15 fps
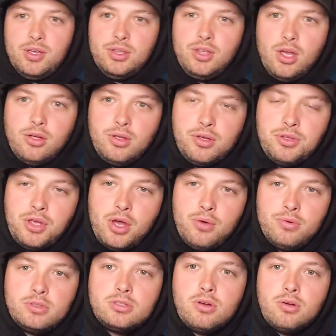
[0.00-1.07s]
Yo, yo, yo,
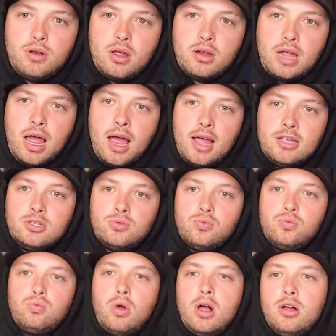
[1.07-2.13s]
what's going on, guys?
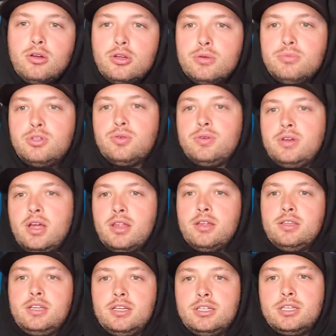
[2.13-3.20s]
Welcome to another
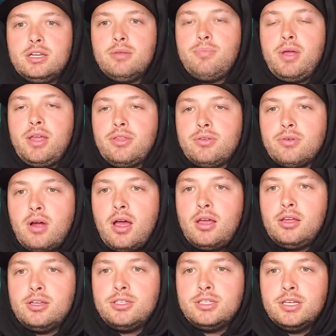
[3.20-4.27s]
edition of
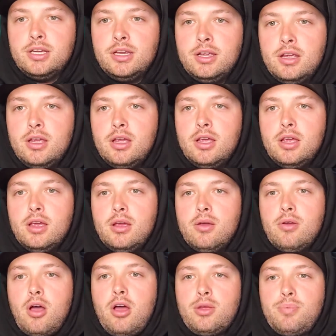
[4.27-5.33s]
Pantherology.
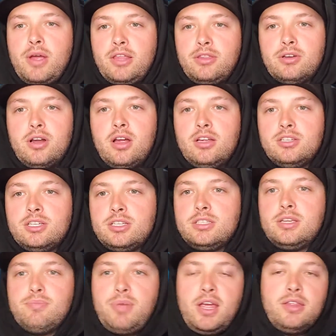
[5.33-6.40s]
All you
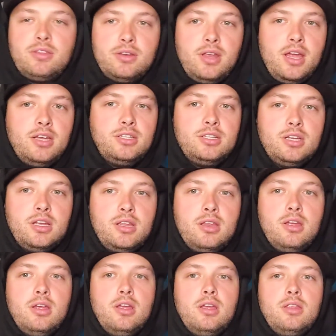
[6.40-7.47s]
Pantherologists and Panther Nation,
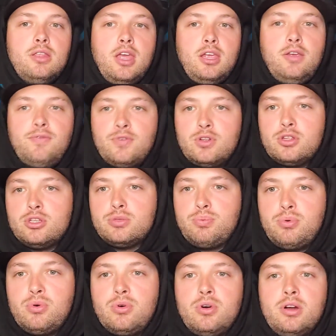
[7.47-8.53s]
thank you for the
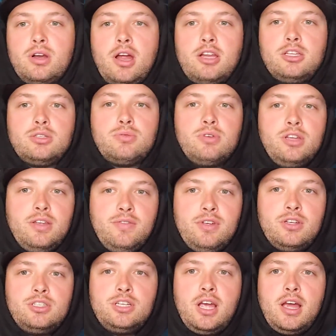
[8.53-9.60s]
support. I just want to give you
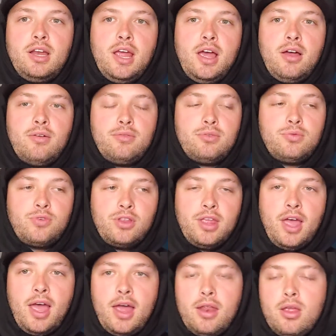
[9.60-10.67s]
a shout out for
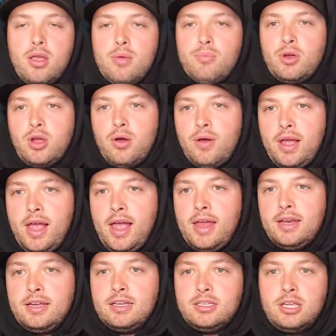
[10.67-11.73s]
that. But go ahead
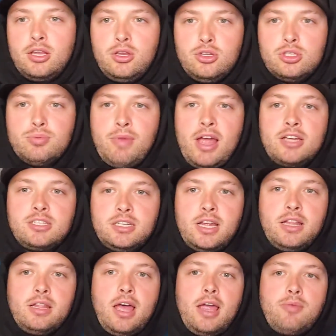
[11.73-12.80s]
and continue smashing
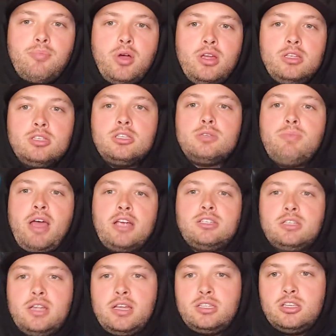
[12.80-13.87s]
that like button,
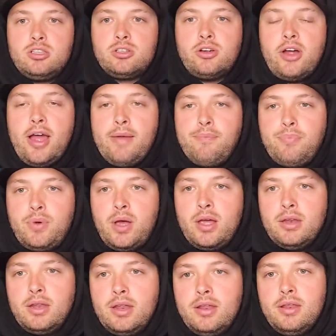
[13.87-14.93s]
smashing that subscribe
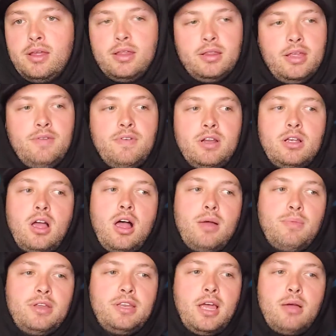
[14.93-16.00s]
button, and, and leaving a
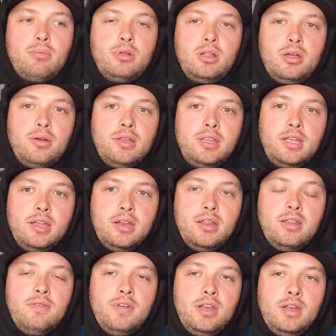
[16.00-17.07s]
comment down below at the end of
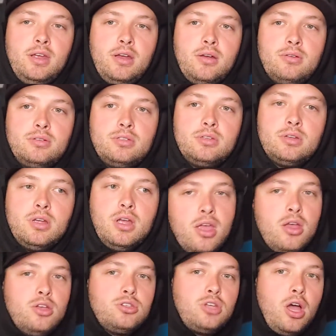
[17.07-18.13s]
the videos.
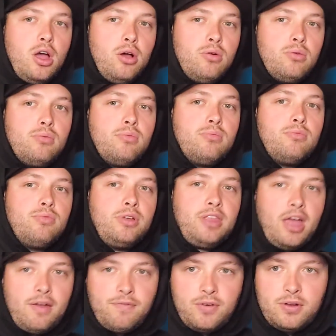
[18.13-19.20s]
So,
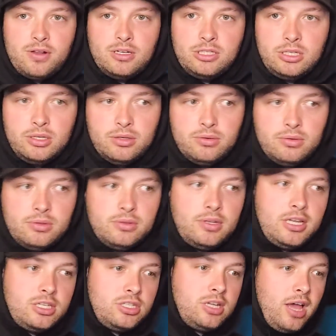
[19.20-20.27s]
without further ado,
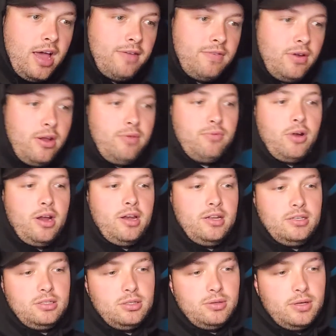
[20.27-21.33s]
let's dive in right
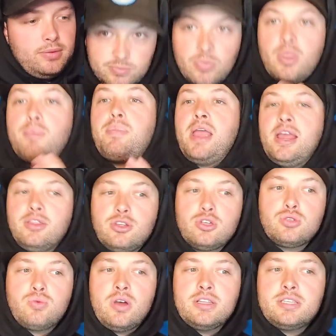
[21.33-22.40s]
into it. The
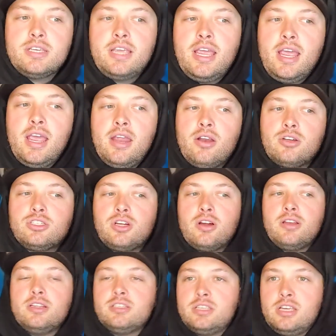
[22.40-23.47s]
Panthers once again are
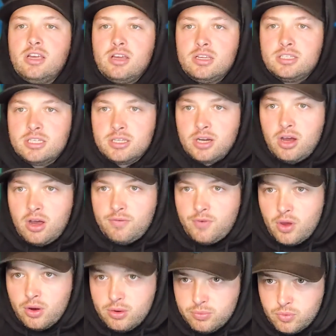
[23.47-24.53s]
starting to see season off
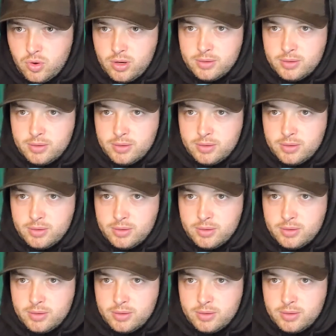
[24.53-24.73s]
0-1.